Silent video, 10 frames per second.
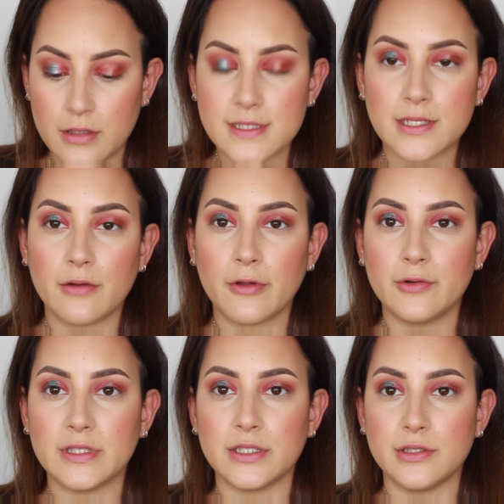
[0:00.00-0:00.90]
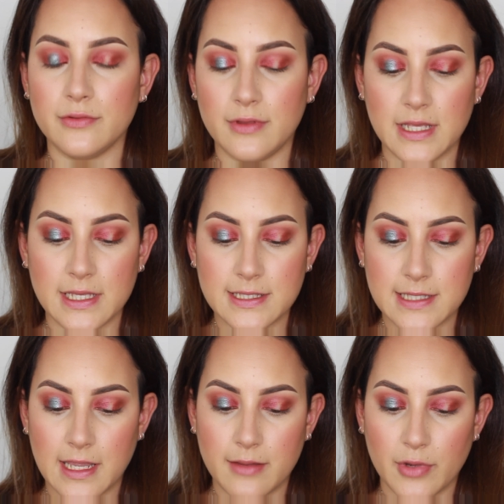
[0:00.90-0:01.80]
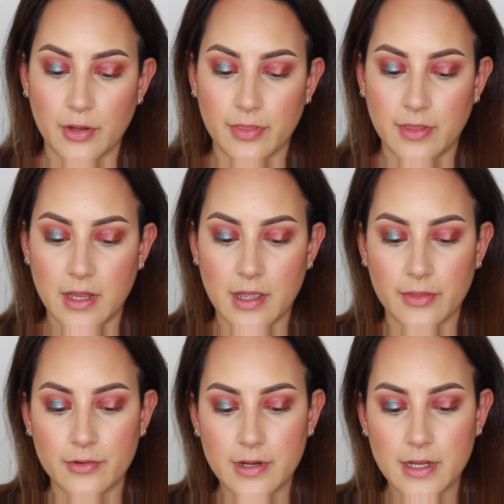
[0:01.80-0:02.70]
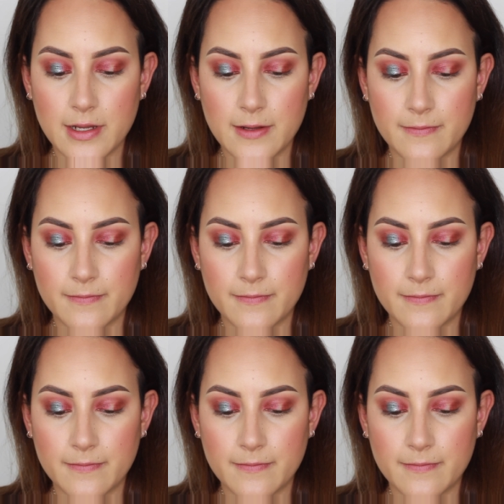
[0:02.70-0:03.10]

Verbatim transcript: So I'm going to do the same on the other eye.